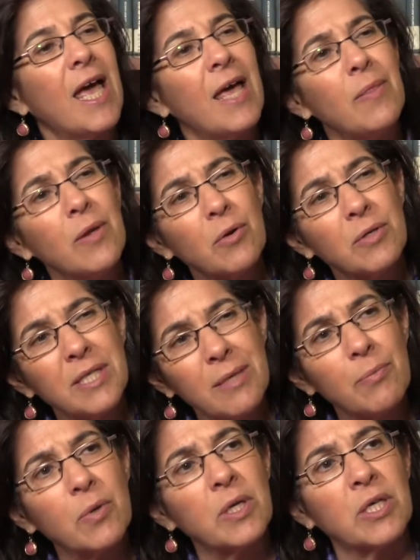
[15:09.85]
And there are
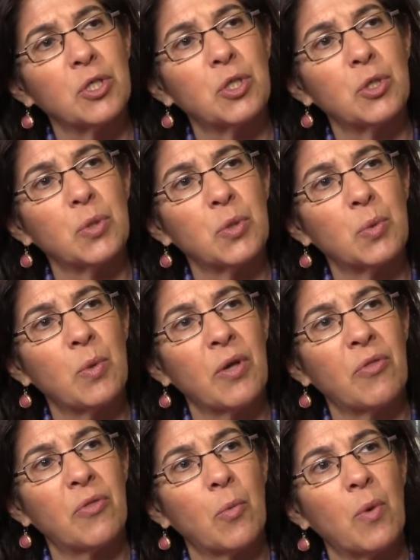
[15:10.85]
deeper issues
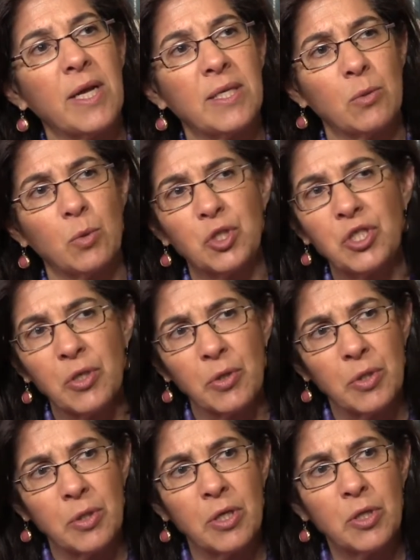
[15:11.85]
with the ways in which
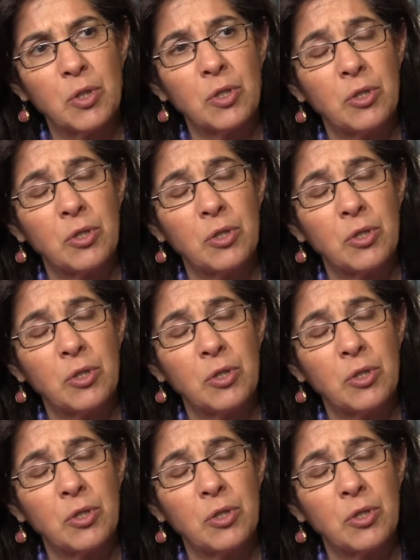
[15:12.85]
Syrian yeah. Yeah.